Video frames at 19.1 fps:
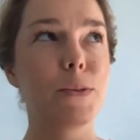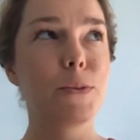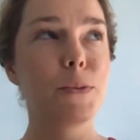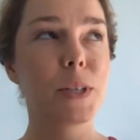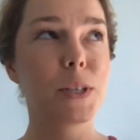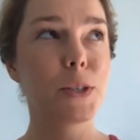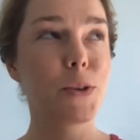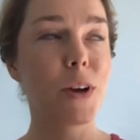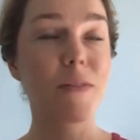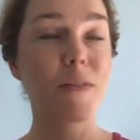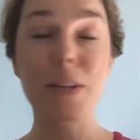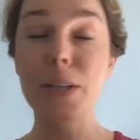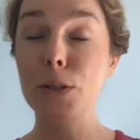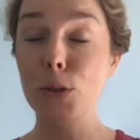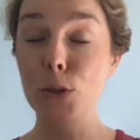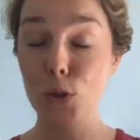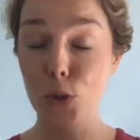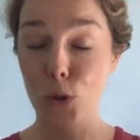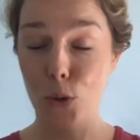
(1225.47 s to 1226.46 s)
we're traveling
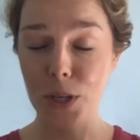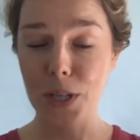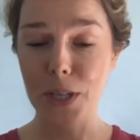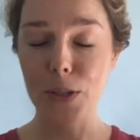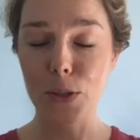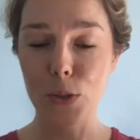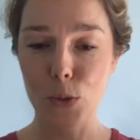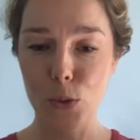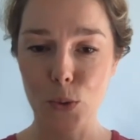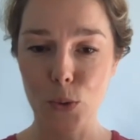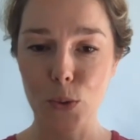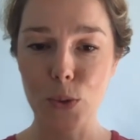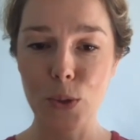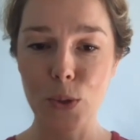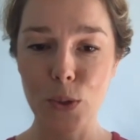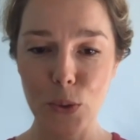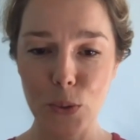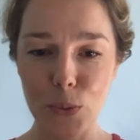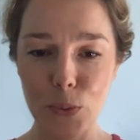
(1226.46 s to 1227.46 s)
to Jordan
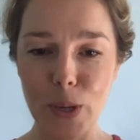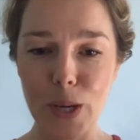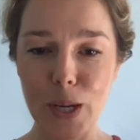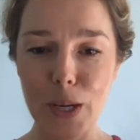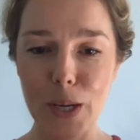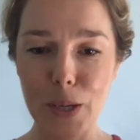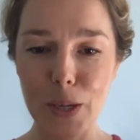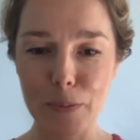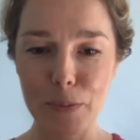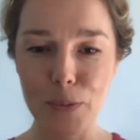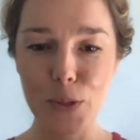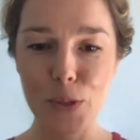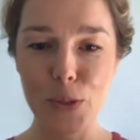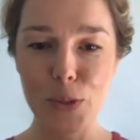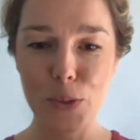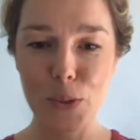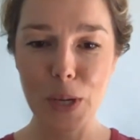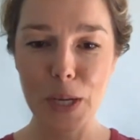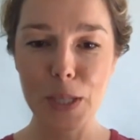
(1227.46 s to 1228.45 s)
soon um,
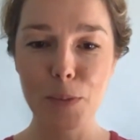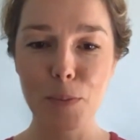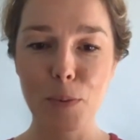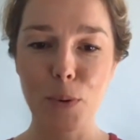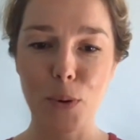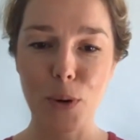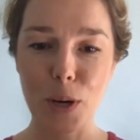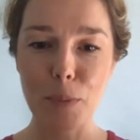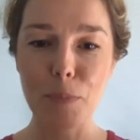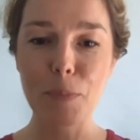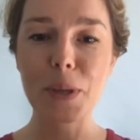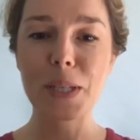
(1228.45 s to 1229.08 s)
to explore.